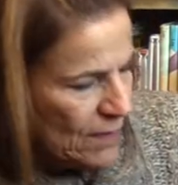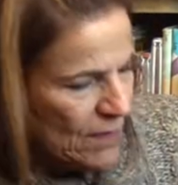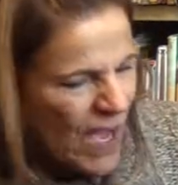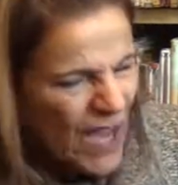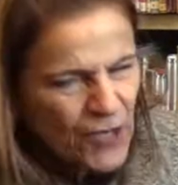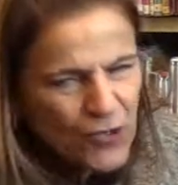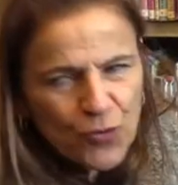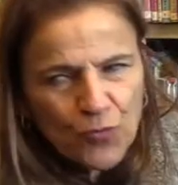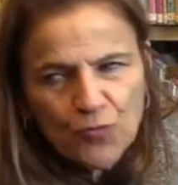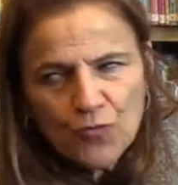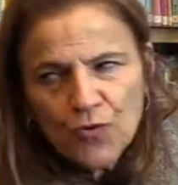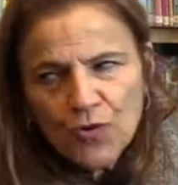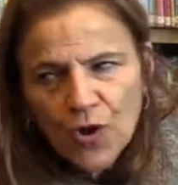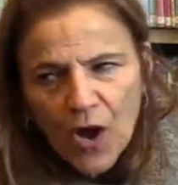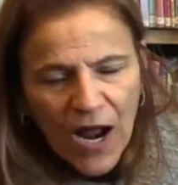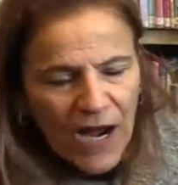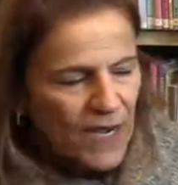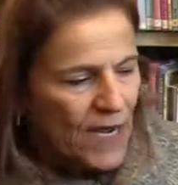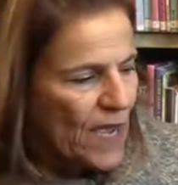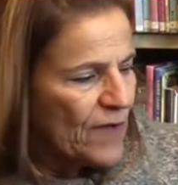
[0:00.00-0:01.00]
I do
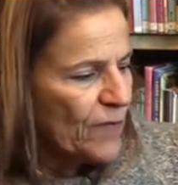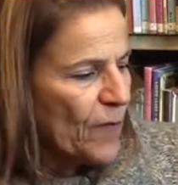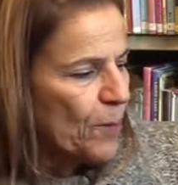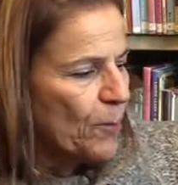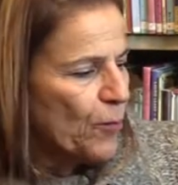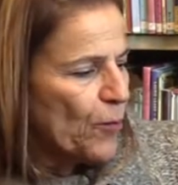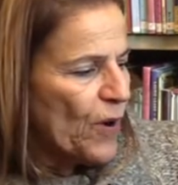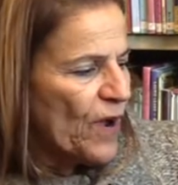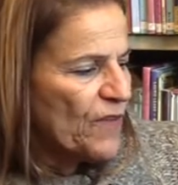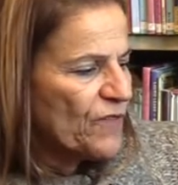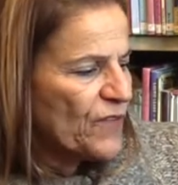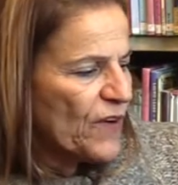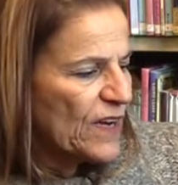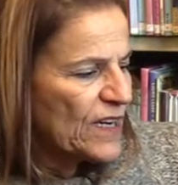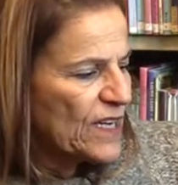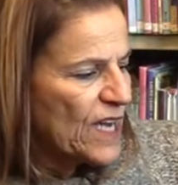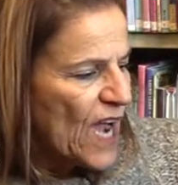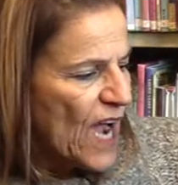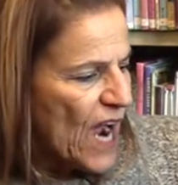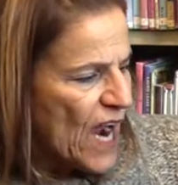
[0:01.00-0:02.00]
not have a
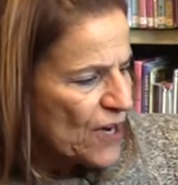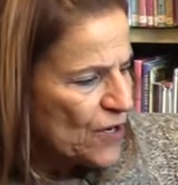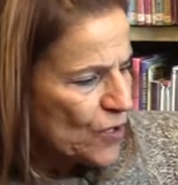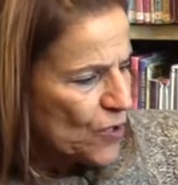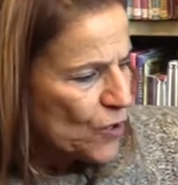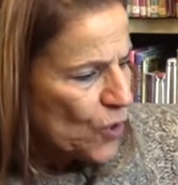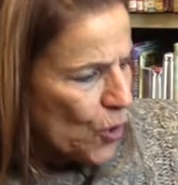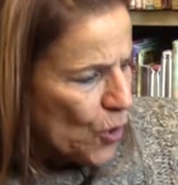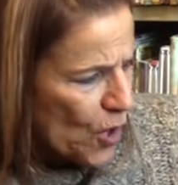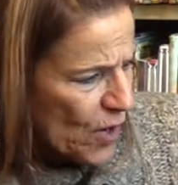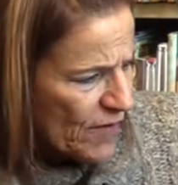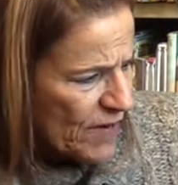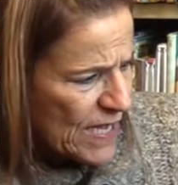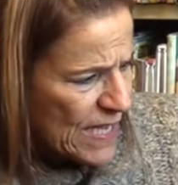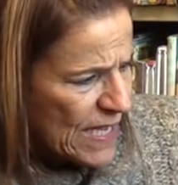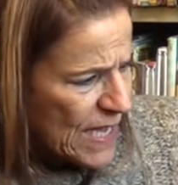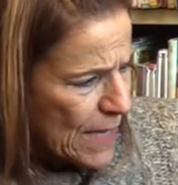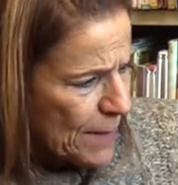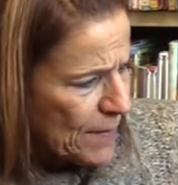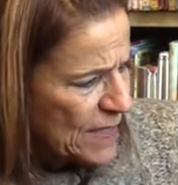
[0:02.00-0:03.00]
boyfriend, Carter Corey,
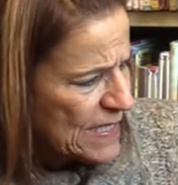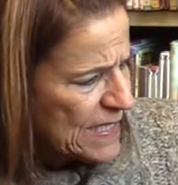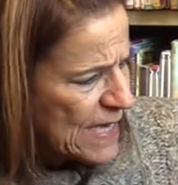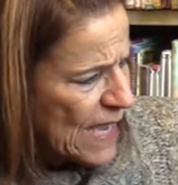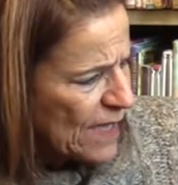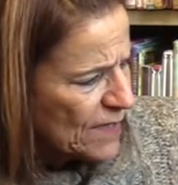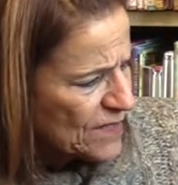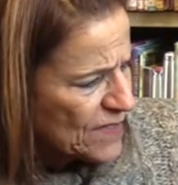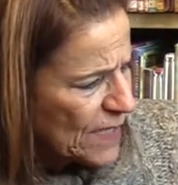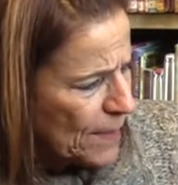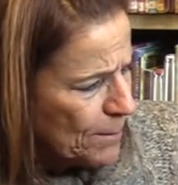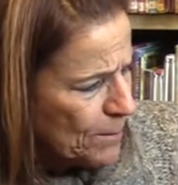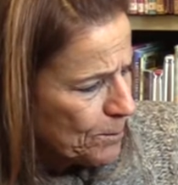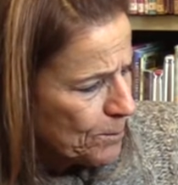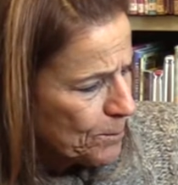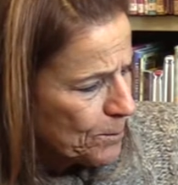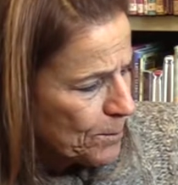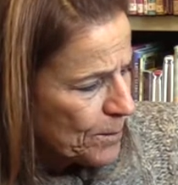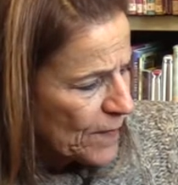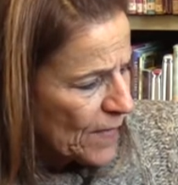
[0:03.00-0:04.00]
Kimmy tells him.
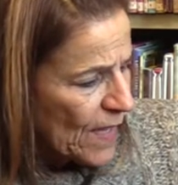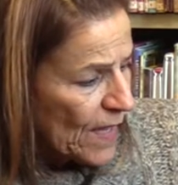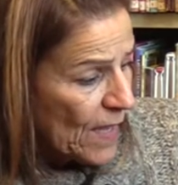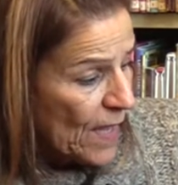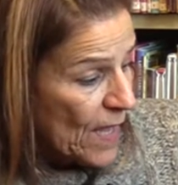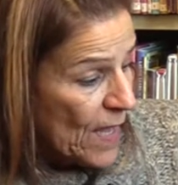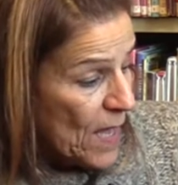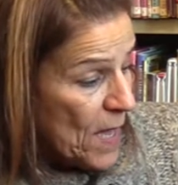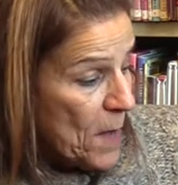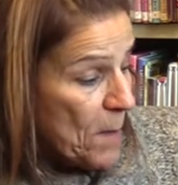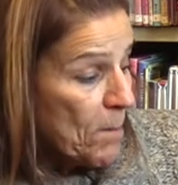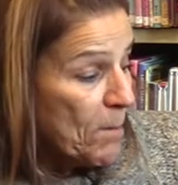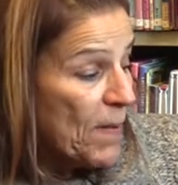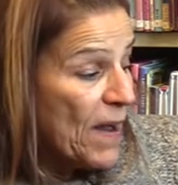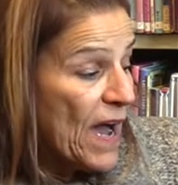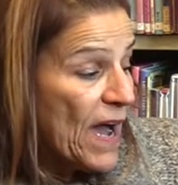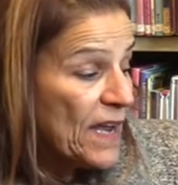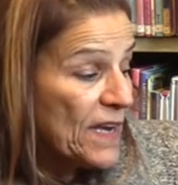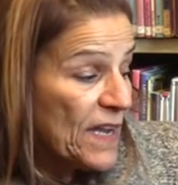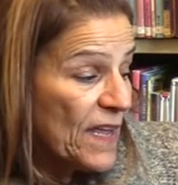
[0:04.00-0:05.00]

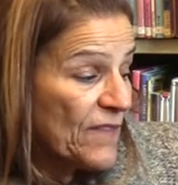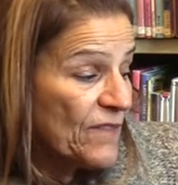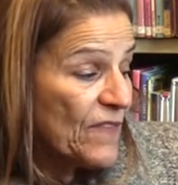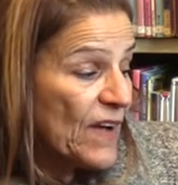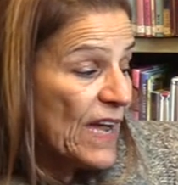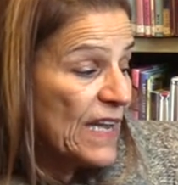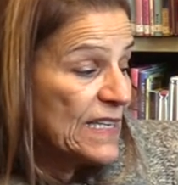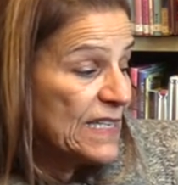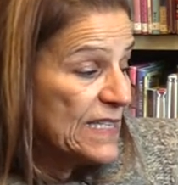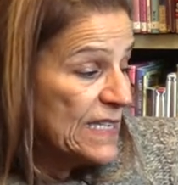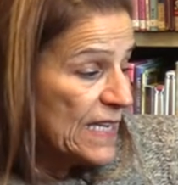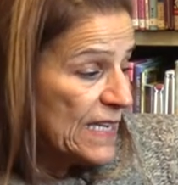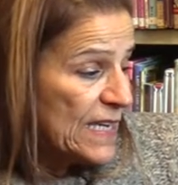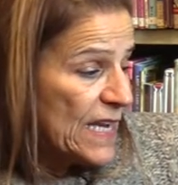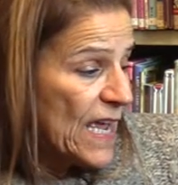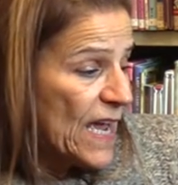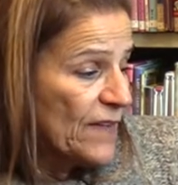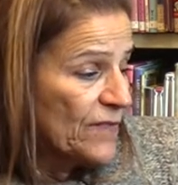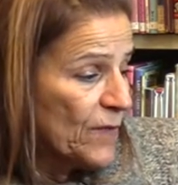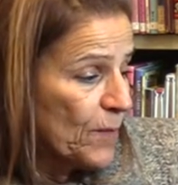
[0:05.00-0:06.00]
But if I did
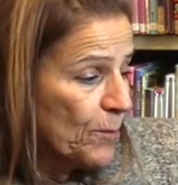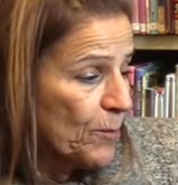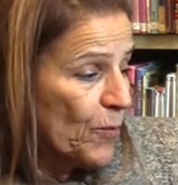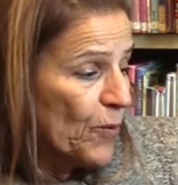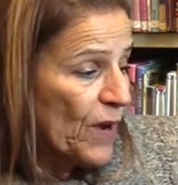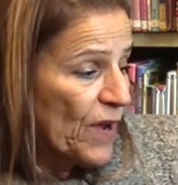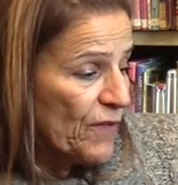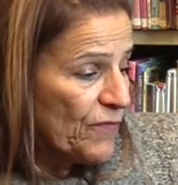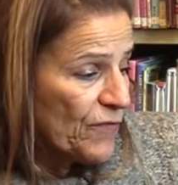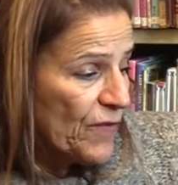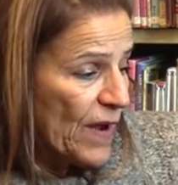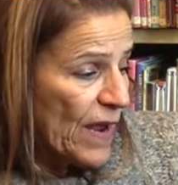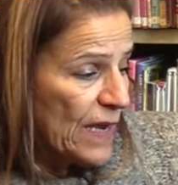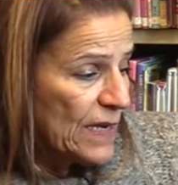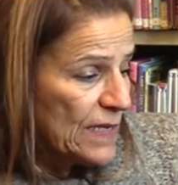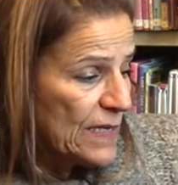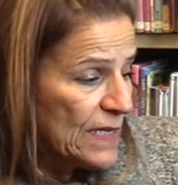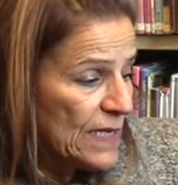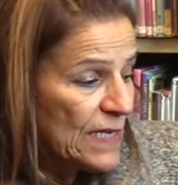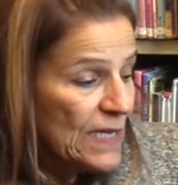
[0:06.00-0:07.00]
have a
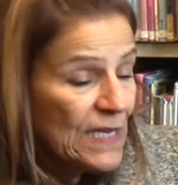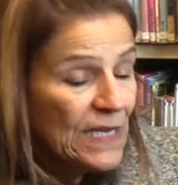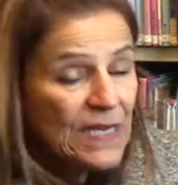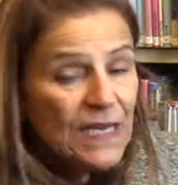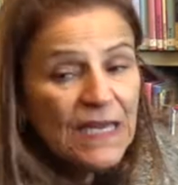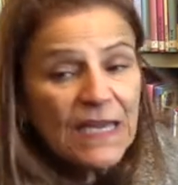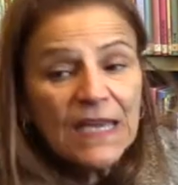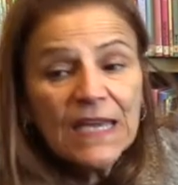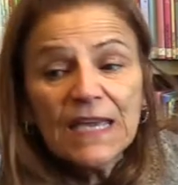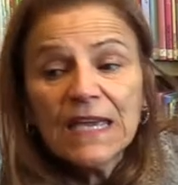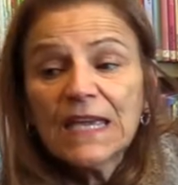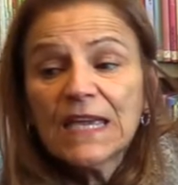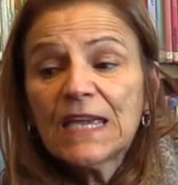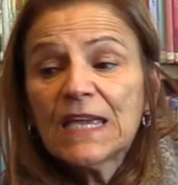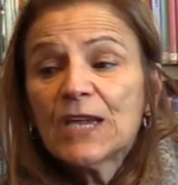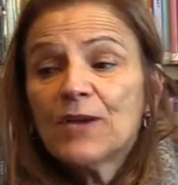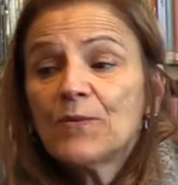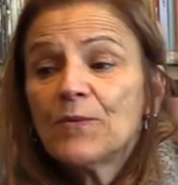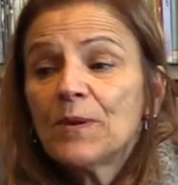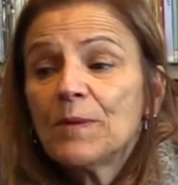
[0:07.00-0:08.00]
boyfriend,
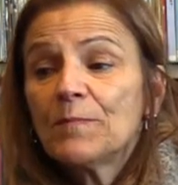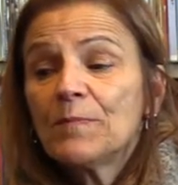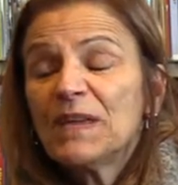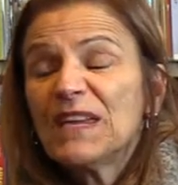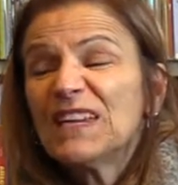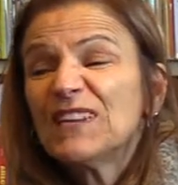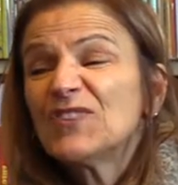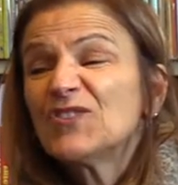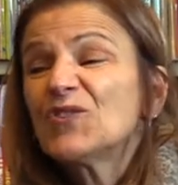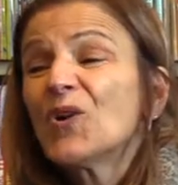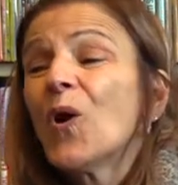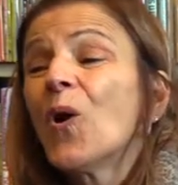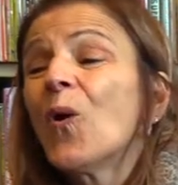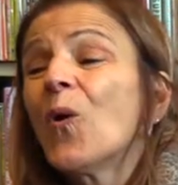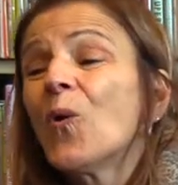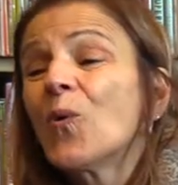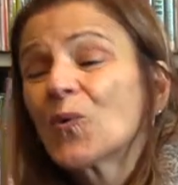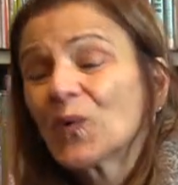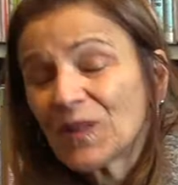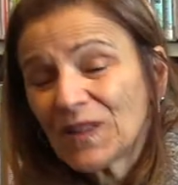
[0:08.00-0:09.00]
he would be
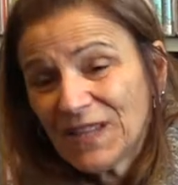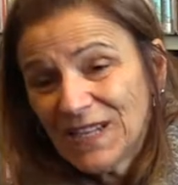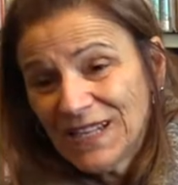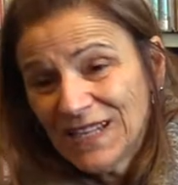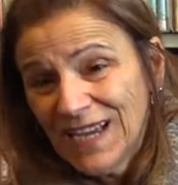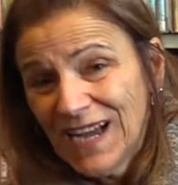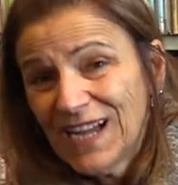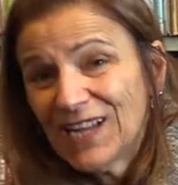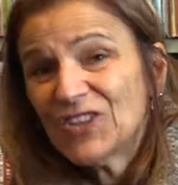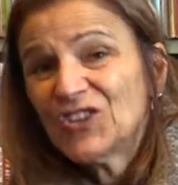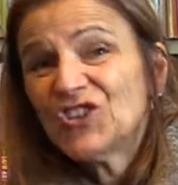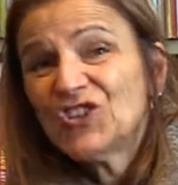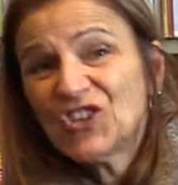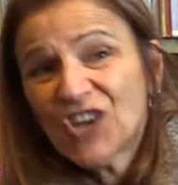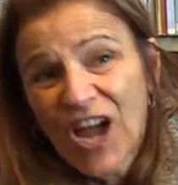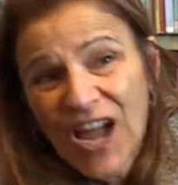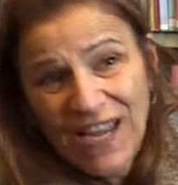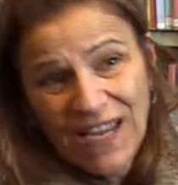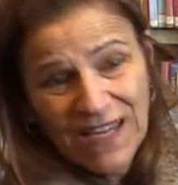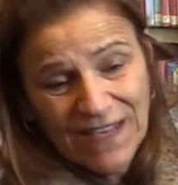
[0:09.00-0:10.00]
totally a
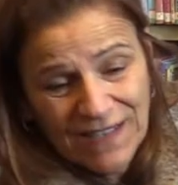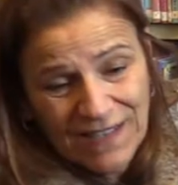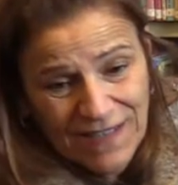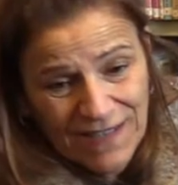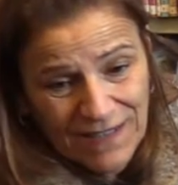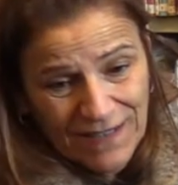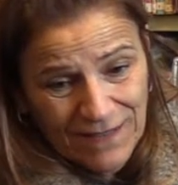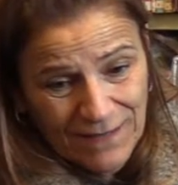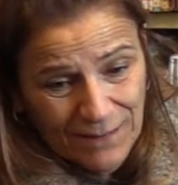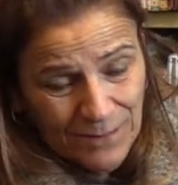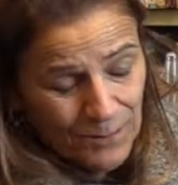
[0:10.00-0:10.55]
giant.